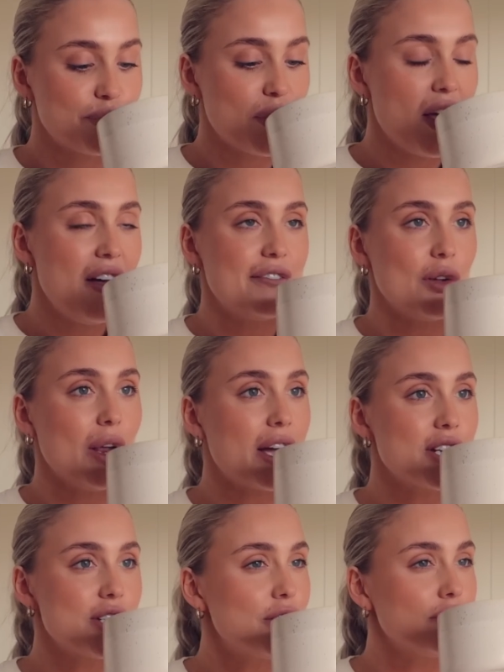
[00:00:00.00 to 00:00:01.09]
I feel like
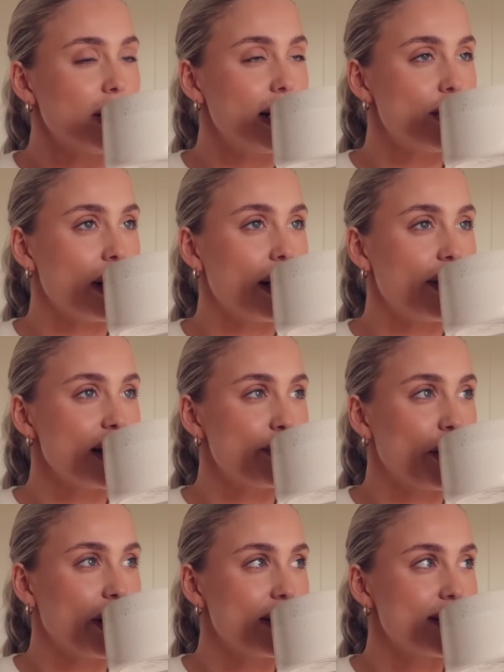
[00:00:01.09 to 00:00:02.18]
I shouldn't really drink this
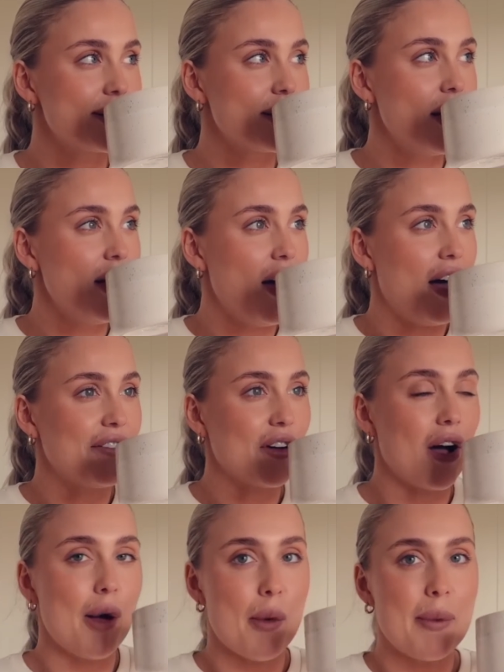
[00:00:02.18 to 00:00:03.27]
because I've,
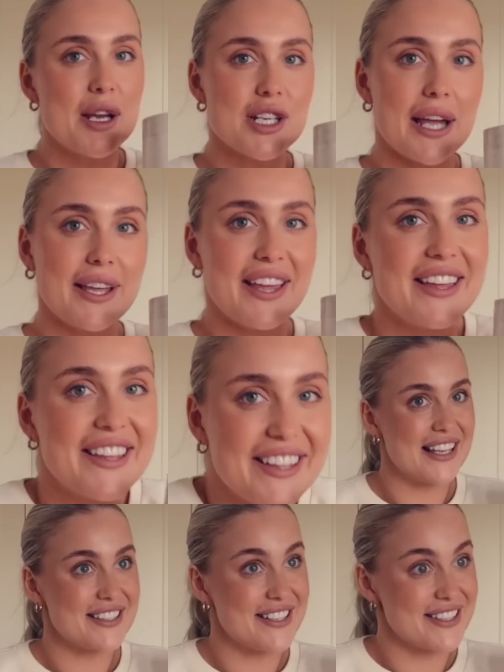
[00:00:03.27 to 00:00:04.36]
I'm a bit shaky.
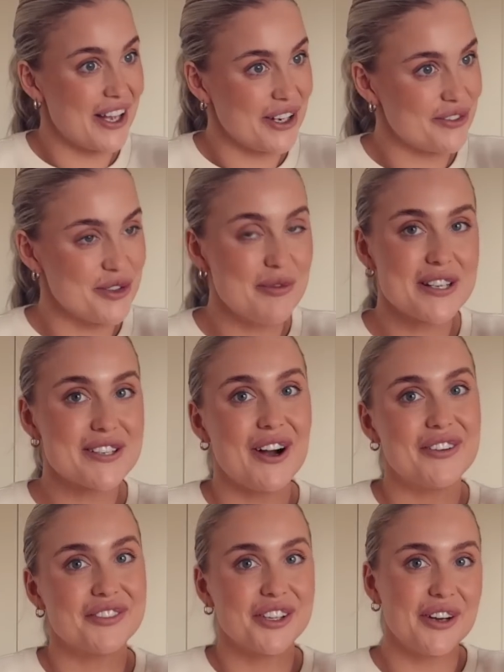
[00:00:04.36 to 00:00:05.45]
That's the sign of too much
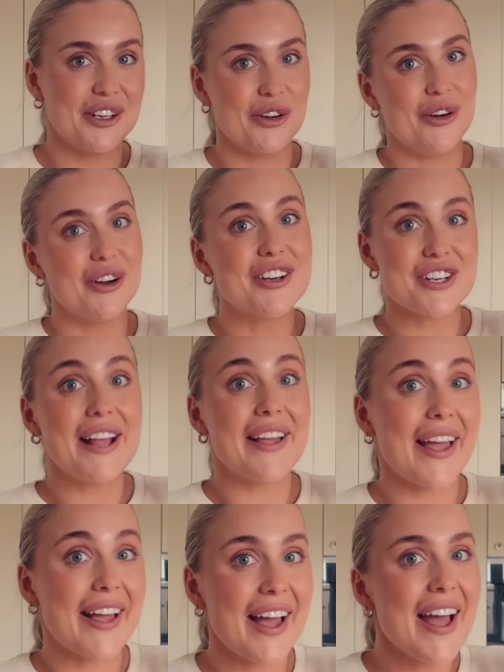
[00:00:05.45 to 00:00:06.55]
coffee when you're
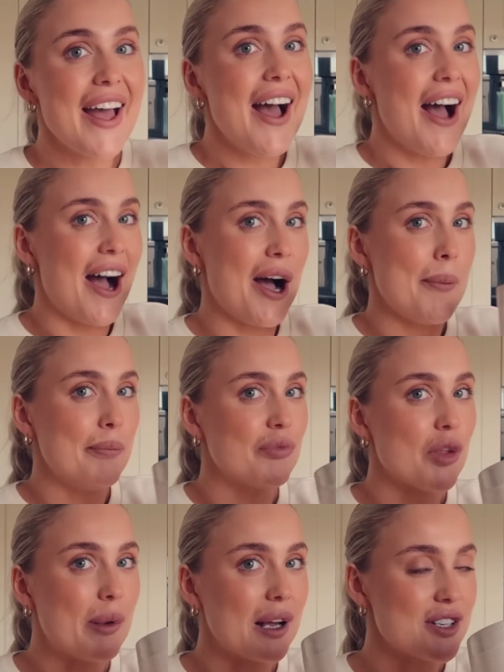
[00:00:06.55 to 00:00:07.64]
shaking.
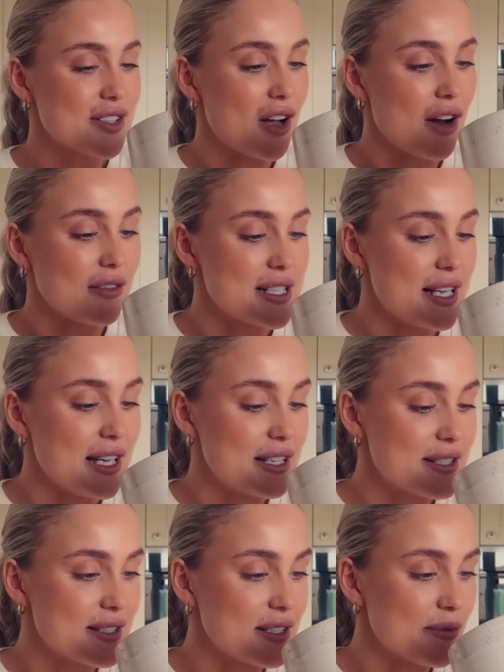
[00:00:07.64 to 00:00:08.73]
Um, but I just can't
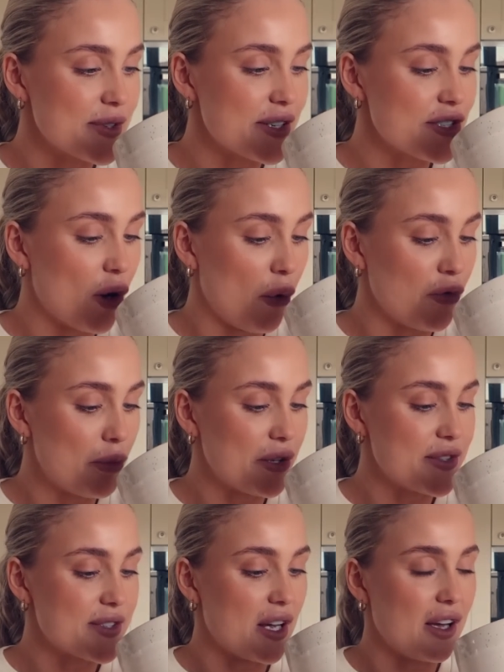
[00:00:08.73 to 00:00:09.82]
resist. I'm such a coffee
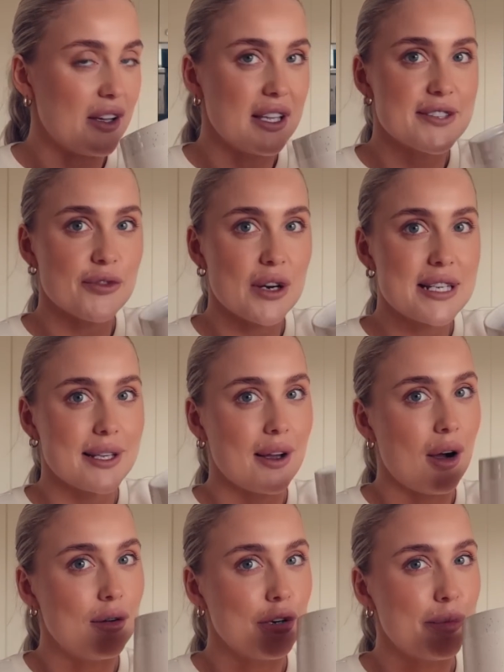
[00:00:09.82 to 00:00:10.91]
monster. It's freezing
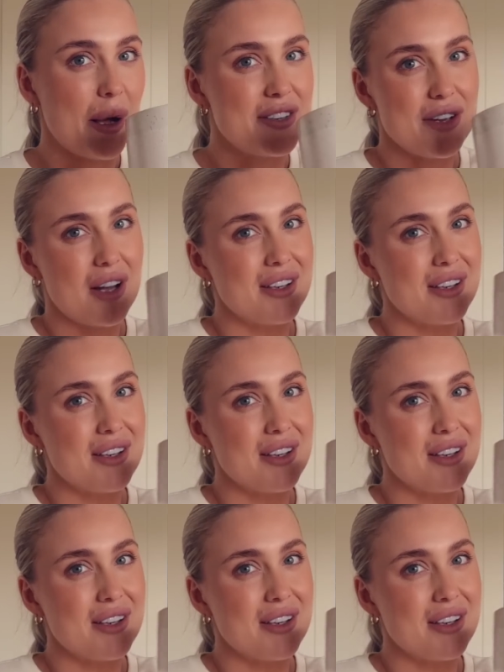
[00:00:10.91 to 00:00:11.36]
cold, but I...